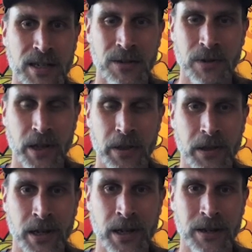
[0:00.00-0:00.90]
with
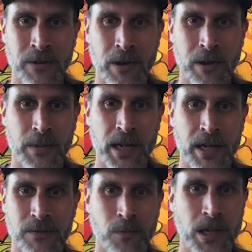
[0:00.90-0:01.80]
all my
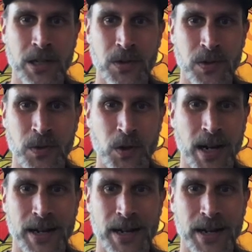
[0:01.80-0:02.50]
one tribe